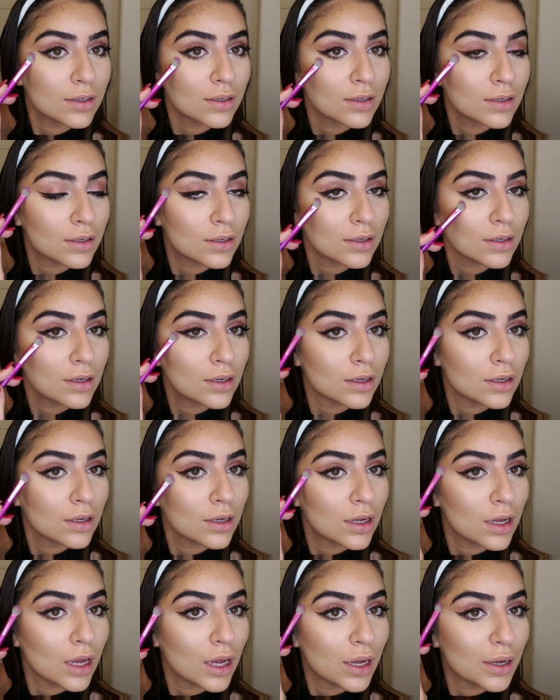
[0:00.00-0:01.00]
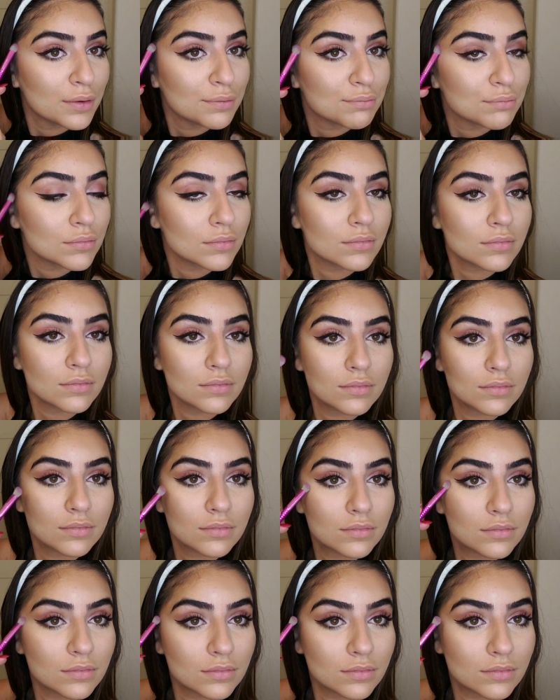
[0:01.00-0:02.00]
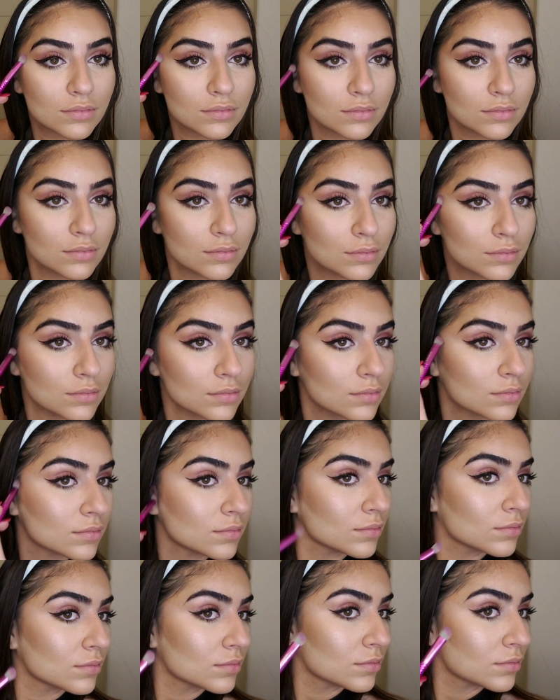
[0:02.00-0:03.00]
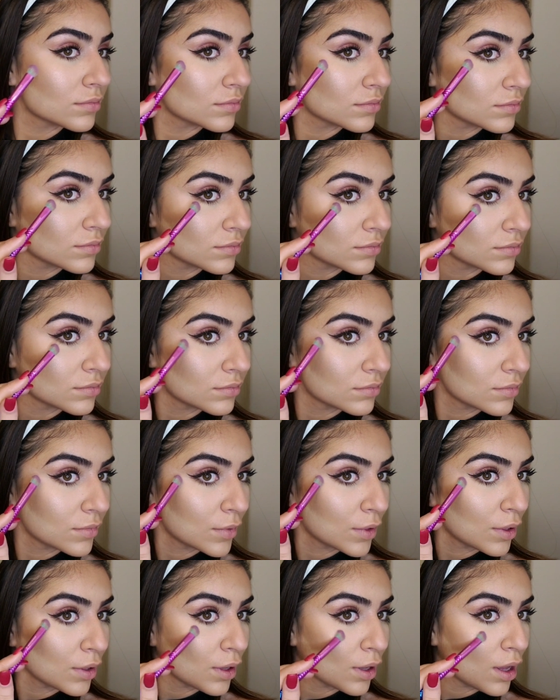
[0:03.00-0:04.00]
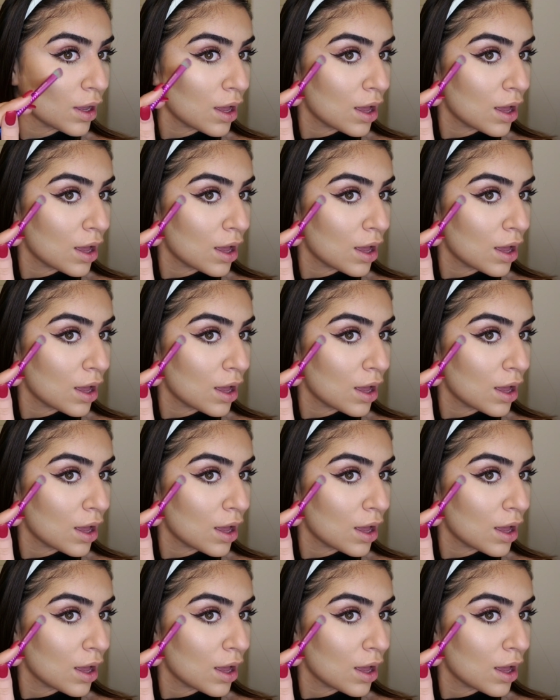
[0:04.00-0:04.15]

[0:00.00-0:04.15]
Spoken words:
Nobody speaks.